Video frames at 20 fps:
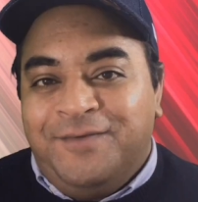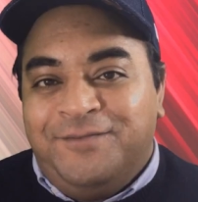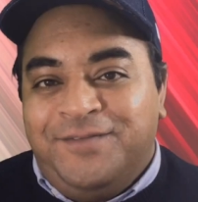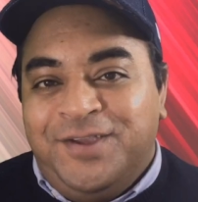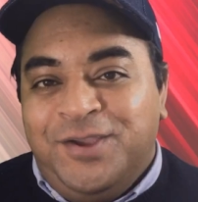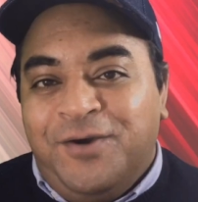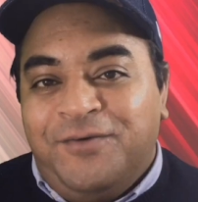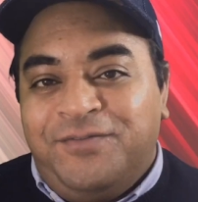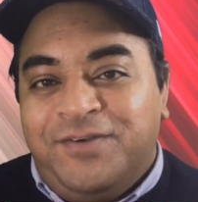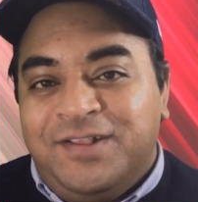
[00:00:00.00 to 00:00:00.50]

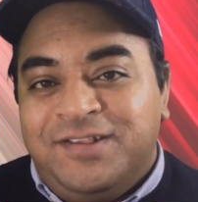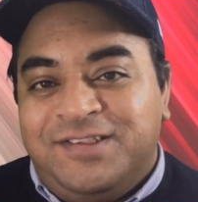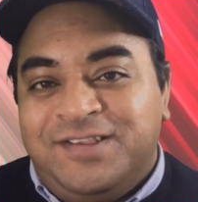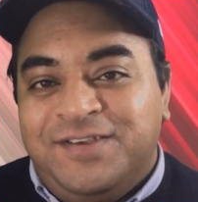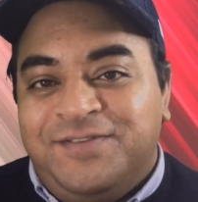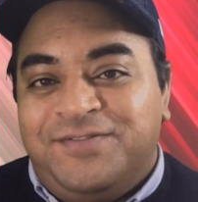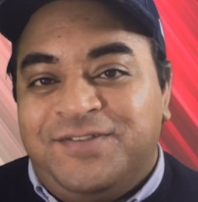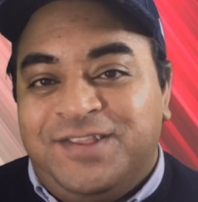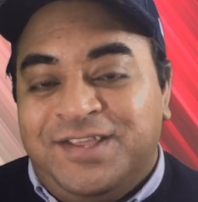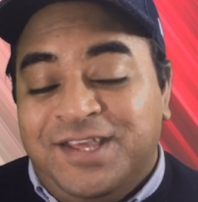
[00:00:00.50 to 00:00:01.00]
The
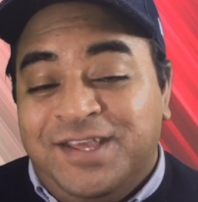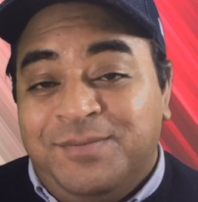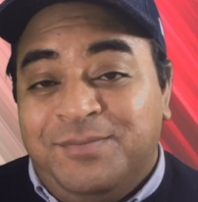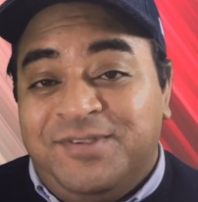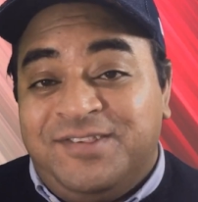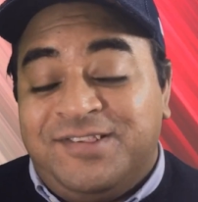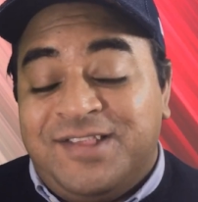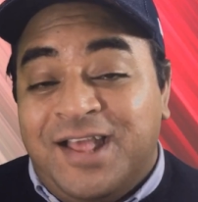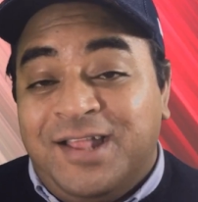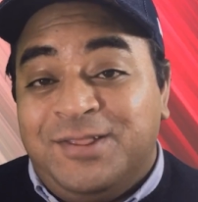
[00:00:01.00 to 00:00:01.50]
offensive
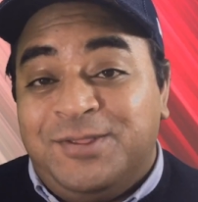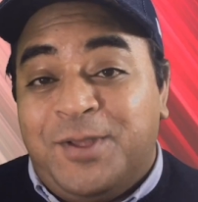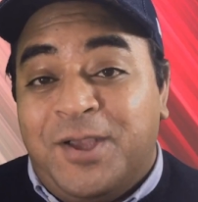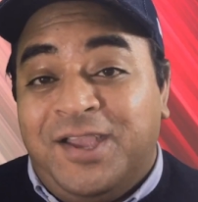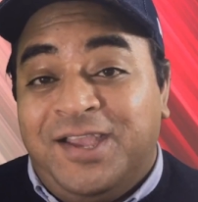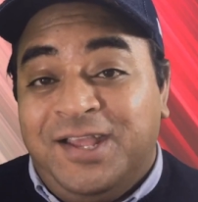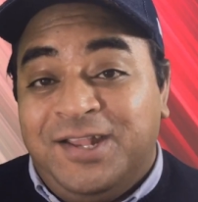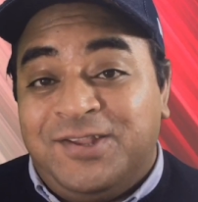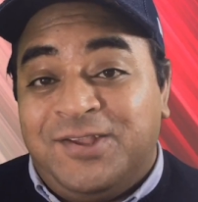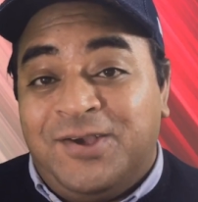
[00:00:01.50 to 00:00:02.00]
team sends
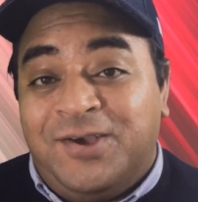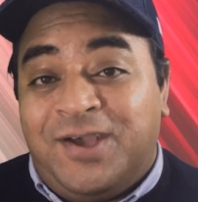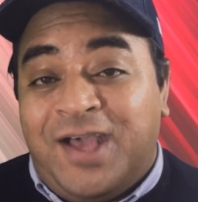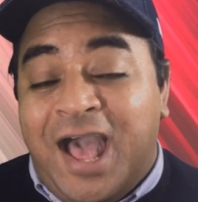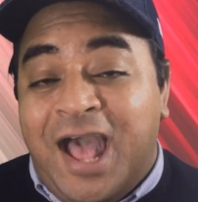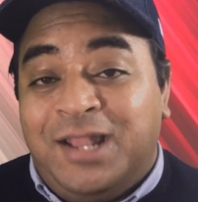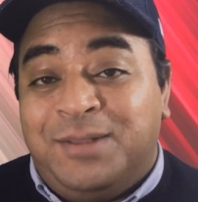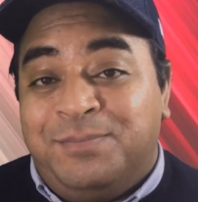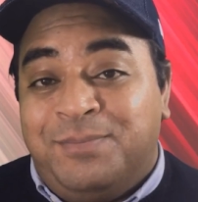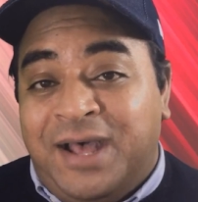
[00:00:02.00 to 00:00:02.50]
the hitter
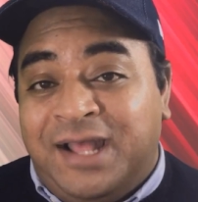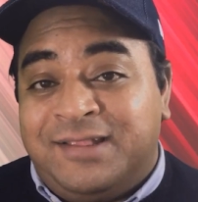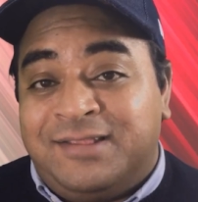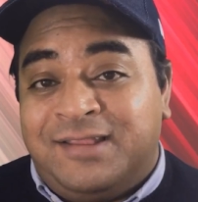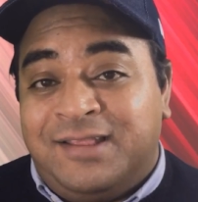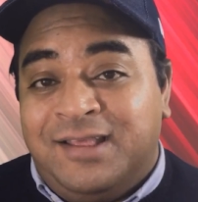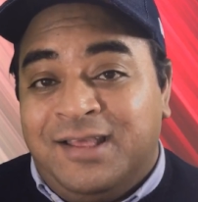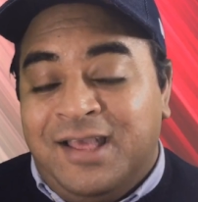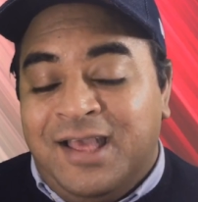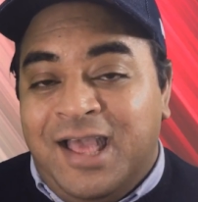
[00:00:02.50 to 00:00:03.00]
at bat,
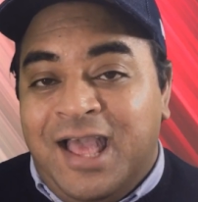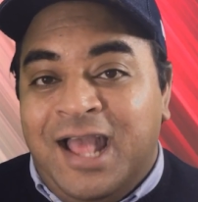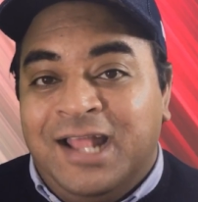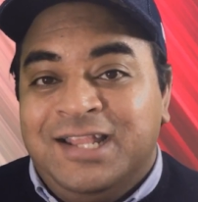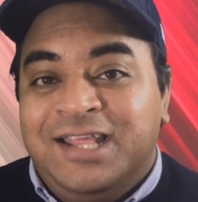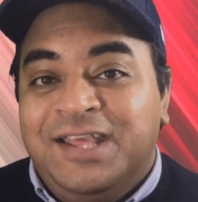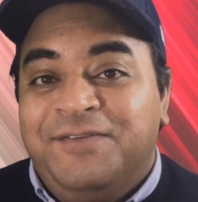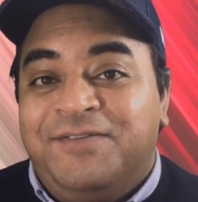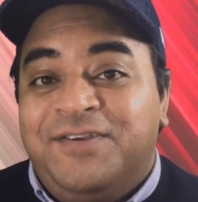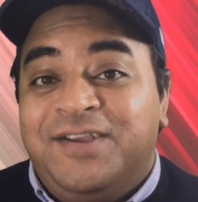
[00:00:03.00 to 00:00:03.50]

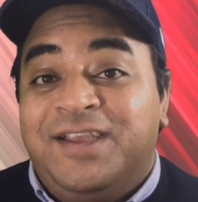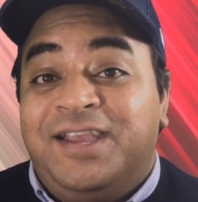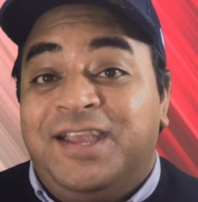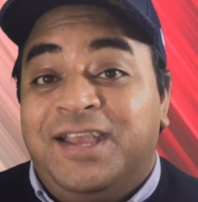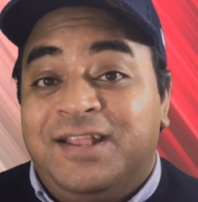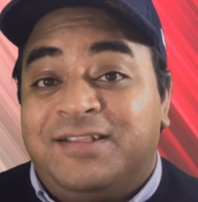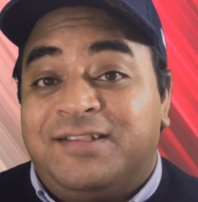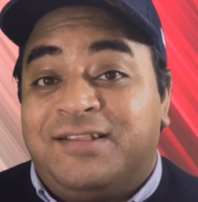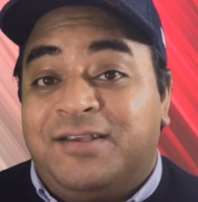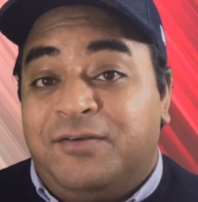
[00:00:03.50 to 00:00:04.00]
and if he
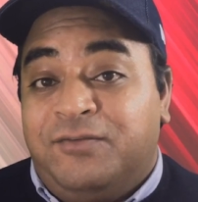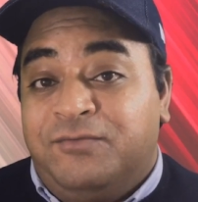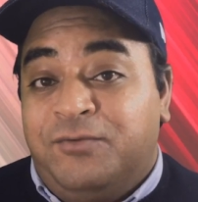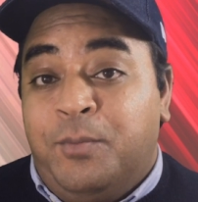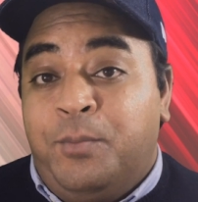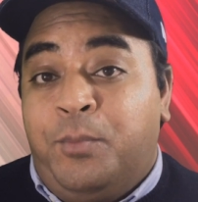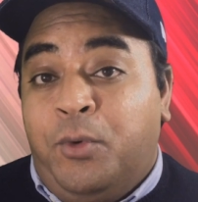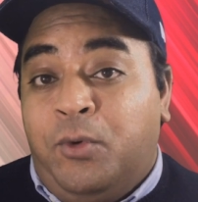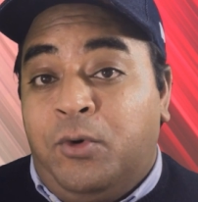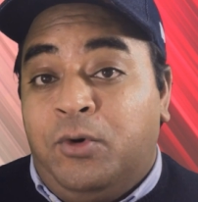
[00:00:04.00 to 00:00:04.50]
hits
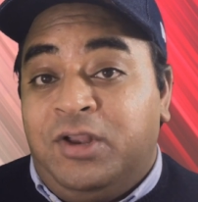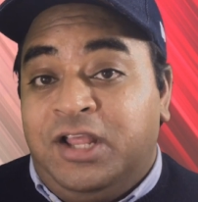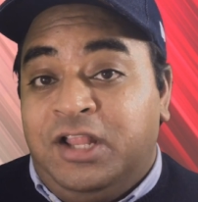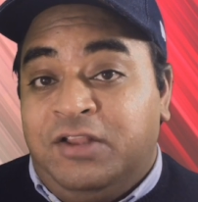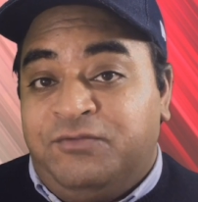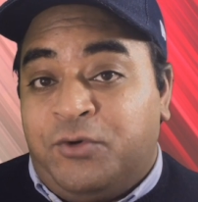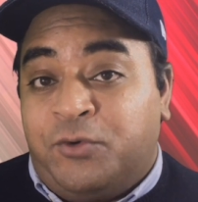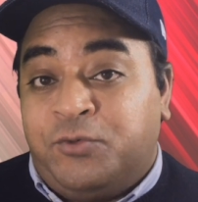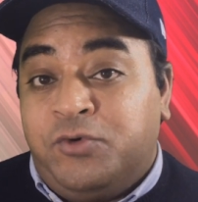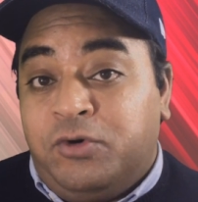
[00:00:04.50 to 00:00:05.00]
the ball
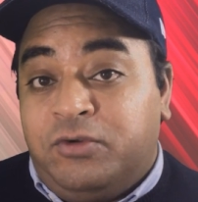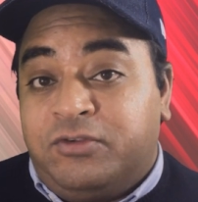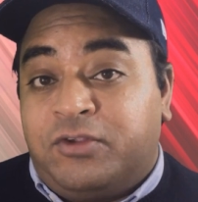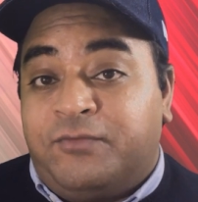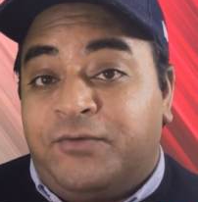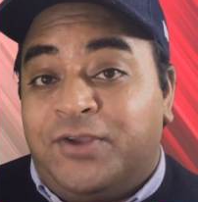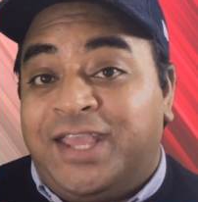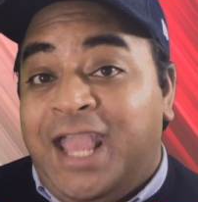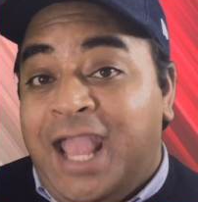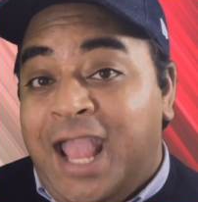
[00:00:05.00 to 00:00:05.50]
in the rules
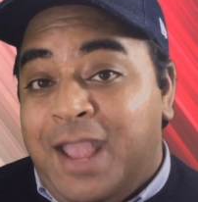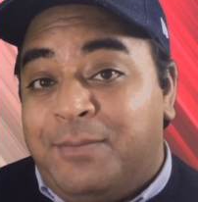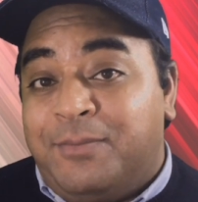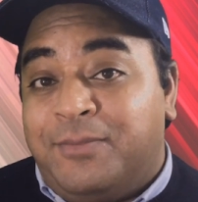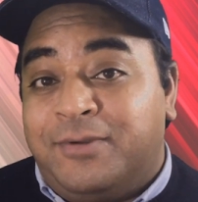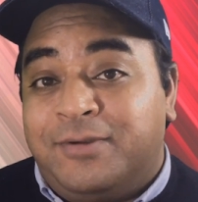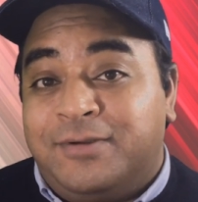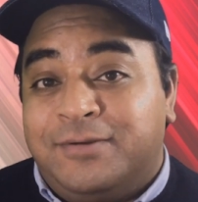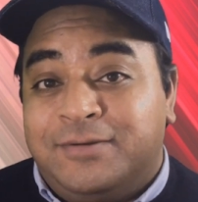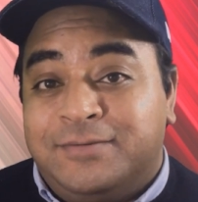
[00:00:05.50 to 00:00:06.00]
of the game,